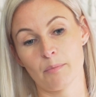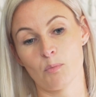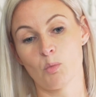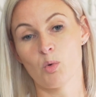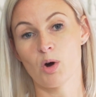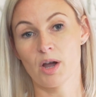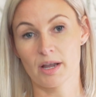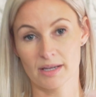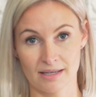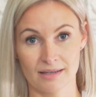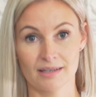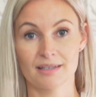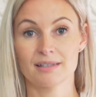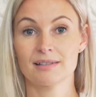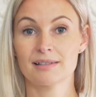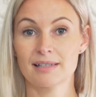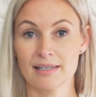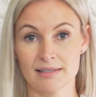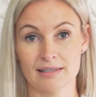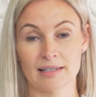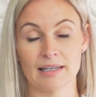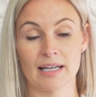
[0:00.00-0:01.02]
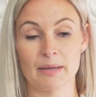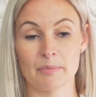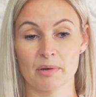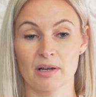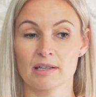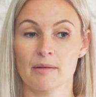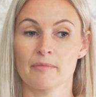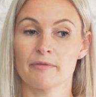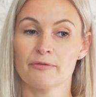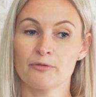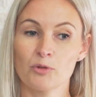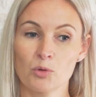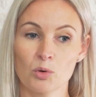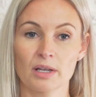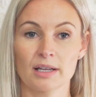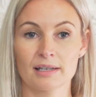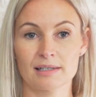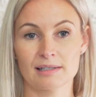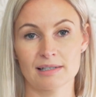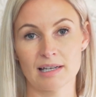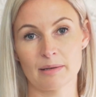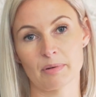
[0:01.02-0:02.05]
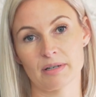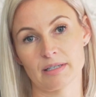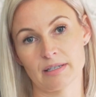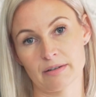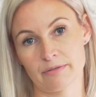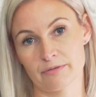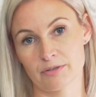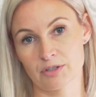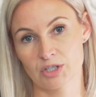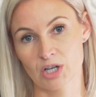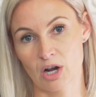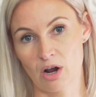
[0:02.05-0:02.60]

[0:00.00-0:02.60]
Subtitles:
working consistently because I'm falling asleep at different